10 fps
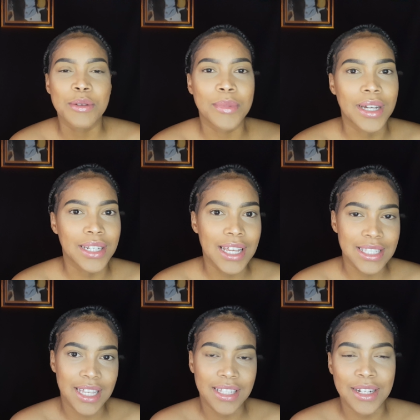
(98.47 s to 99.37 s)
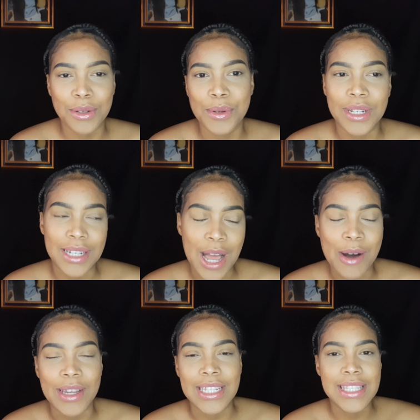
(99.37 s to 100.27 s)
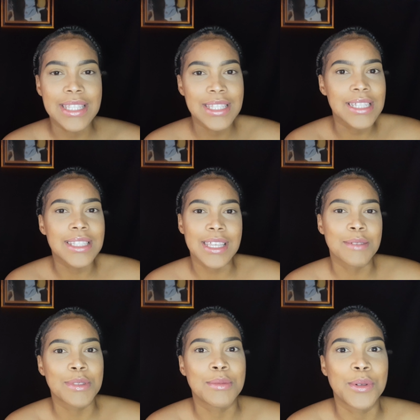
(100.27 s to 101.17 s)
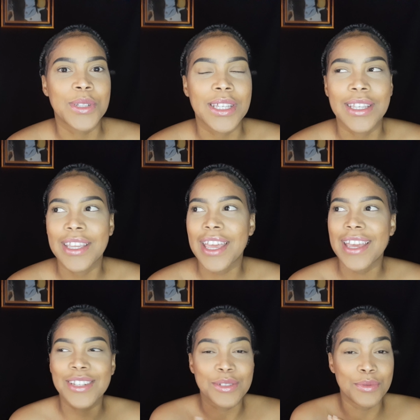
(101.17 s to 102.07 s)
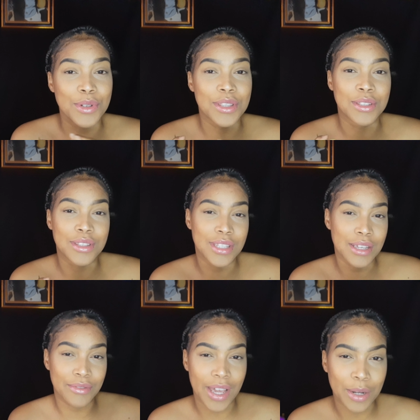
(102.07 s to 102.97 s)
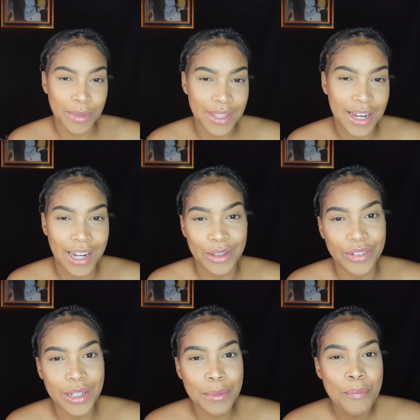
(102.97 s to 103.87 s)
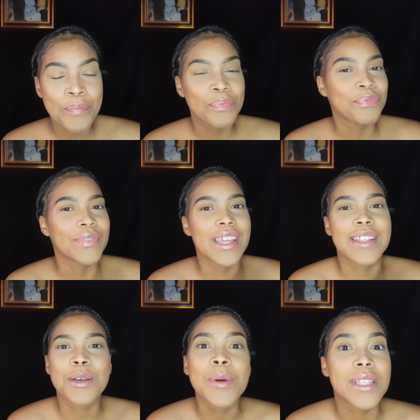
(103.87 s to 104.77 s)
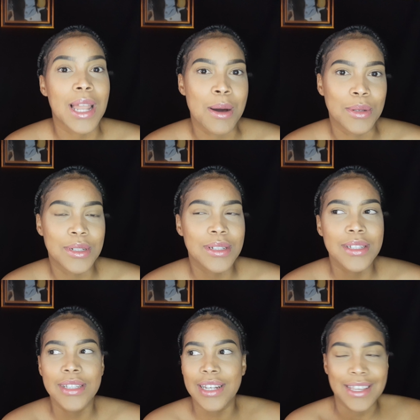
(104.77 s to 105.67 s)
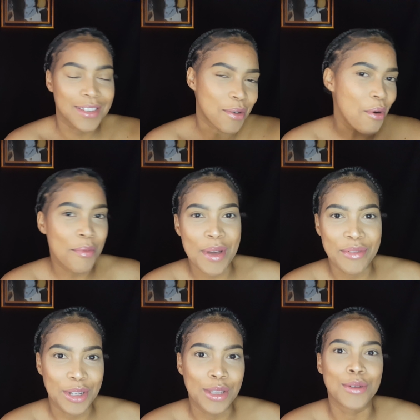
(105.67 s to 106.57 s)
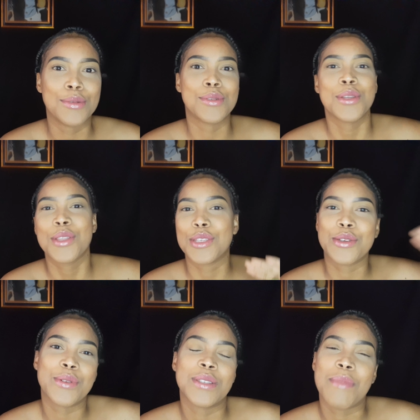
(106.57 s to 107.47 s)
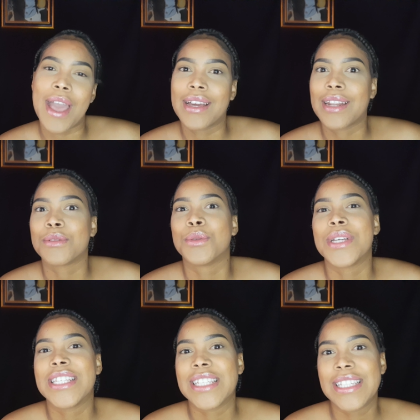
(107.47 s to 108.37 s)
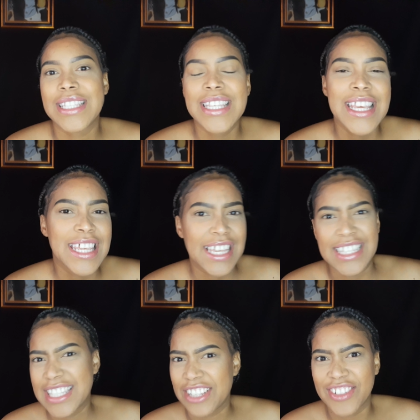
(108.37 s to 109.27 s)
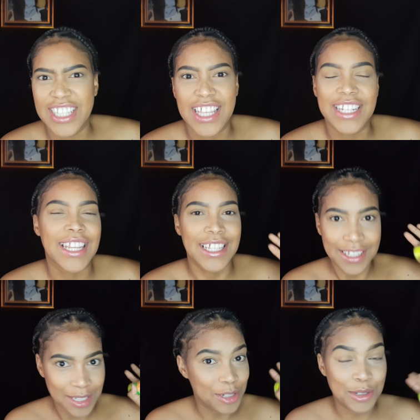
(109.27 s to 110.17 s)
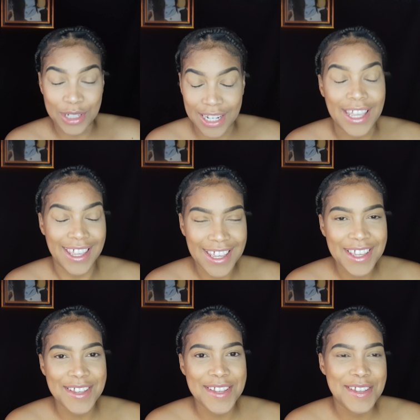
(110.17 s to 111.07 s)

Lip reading: but I started recording now and it's 6 a.m. in the morning, and with the environment that I live in, it's always loud. Like all my videos, there's always background noises and stuff like that. Like today